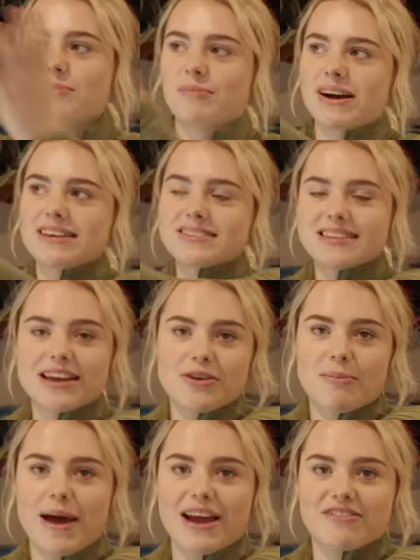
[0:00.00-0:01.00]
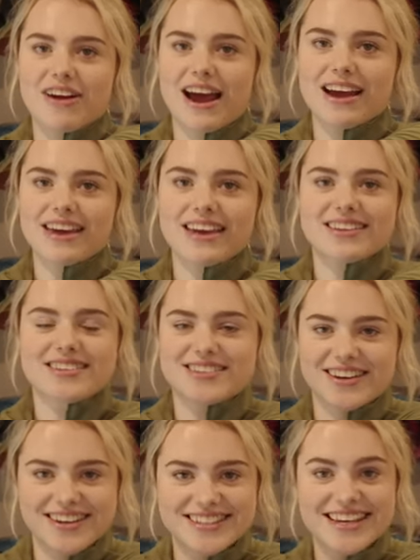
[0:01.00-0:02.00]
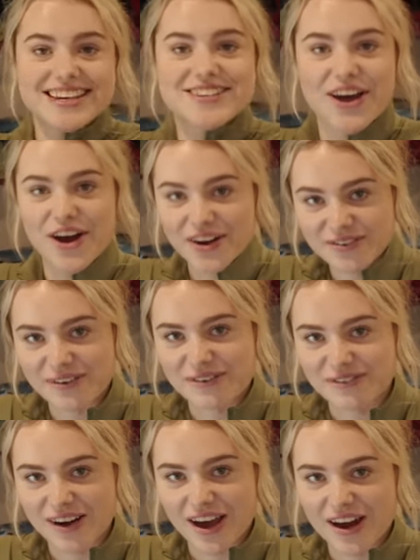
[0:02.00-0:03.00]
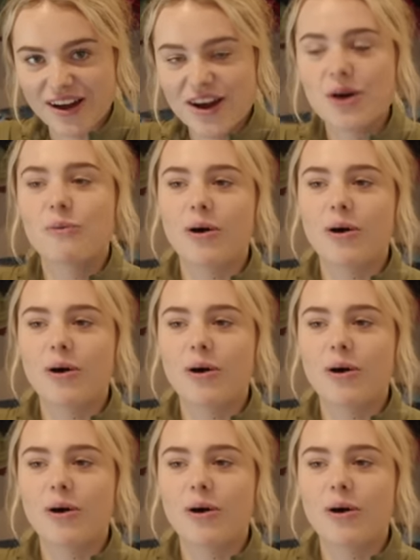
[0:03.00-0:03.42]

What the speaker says: my saddle pad rack is starting to overflow.